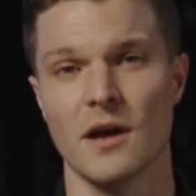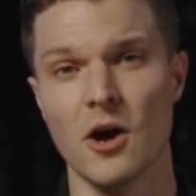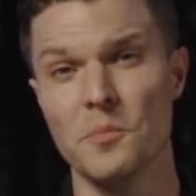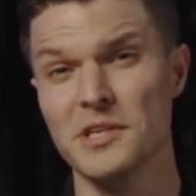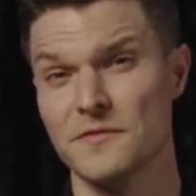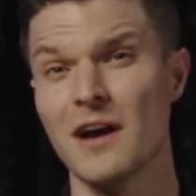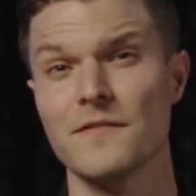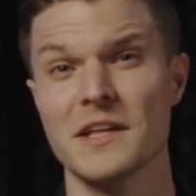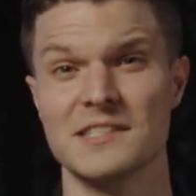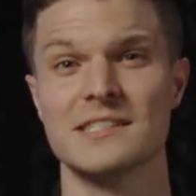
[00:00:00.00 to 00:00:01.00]
I hope these five
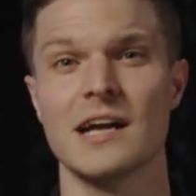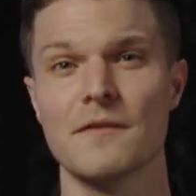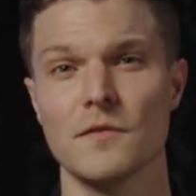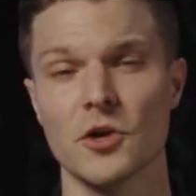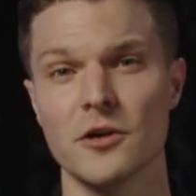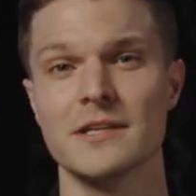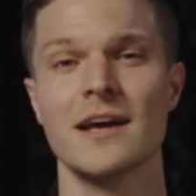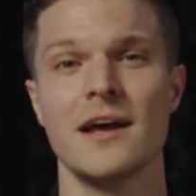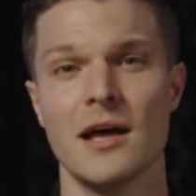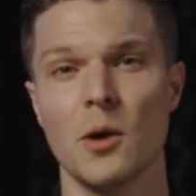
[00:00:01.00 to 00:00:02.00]
lessons that I've learned
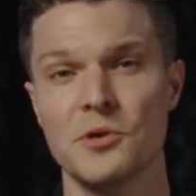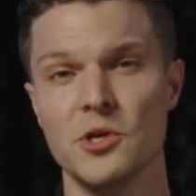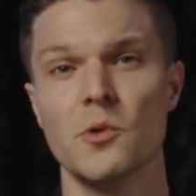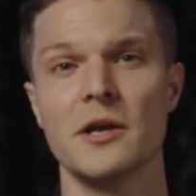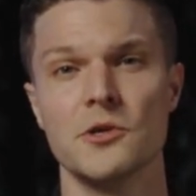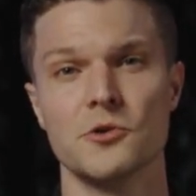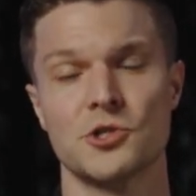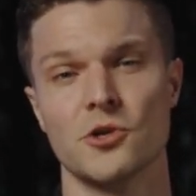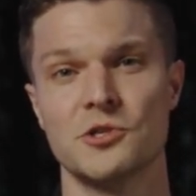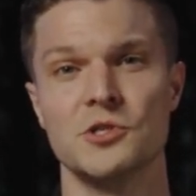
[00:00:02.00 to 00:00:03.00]
help you and your
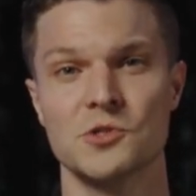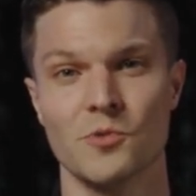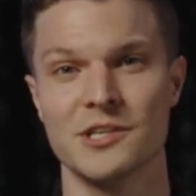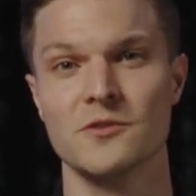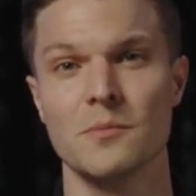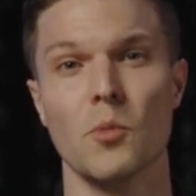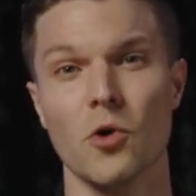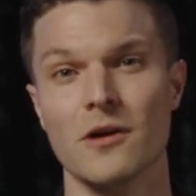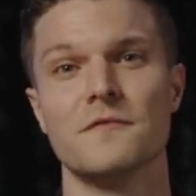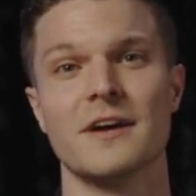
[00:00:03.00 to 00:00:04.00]
church use Resolume
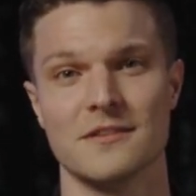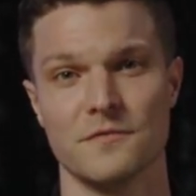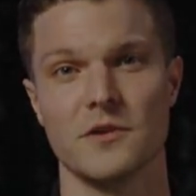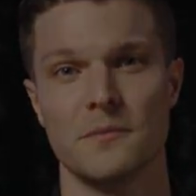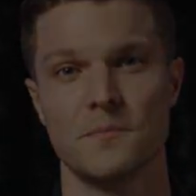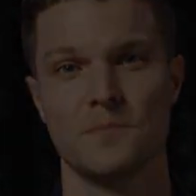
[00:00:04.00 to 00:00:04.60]
more effectively.